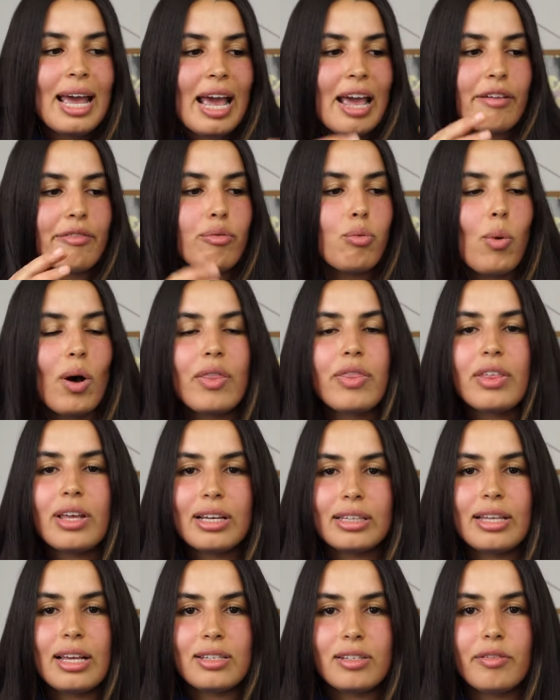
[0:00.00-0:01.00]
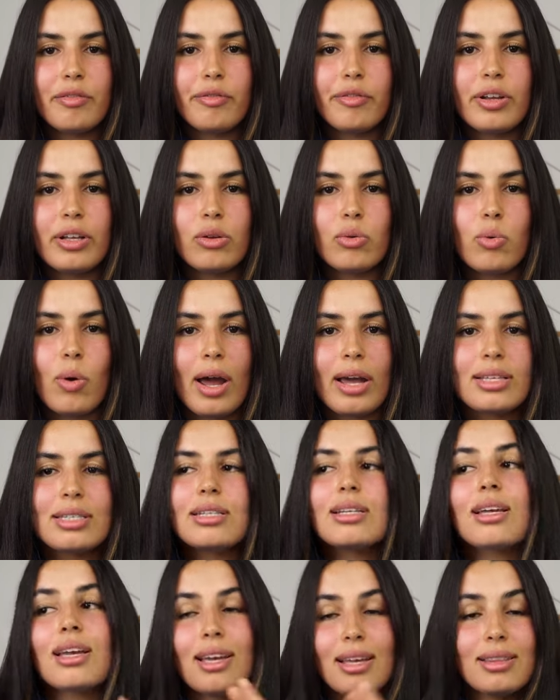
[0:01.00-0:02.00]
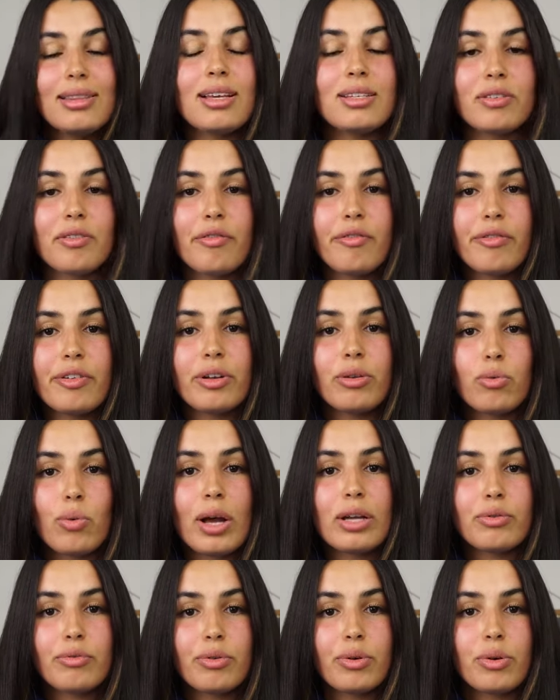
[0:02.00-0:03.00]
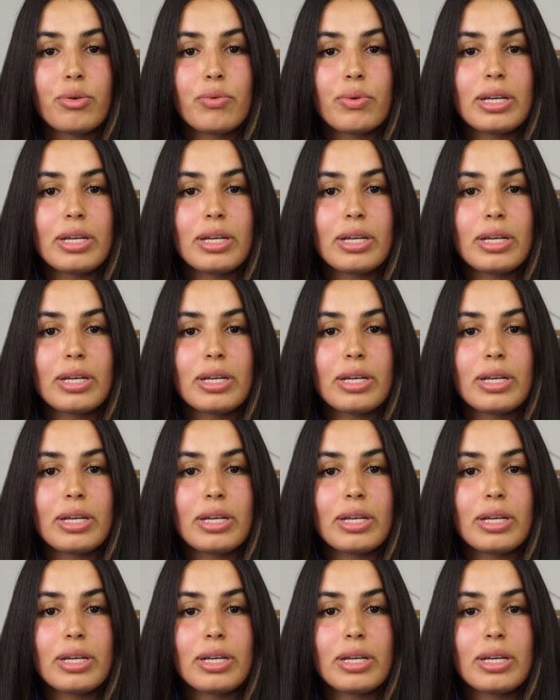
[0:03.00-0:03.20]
If one thing doesn't feel right, it doesn't feel right for a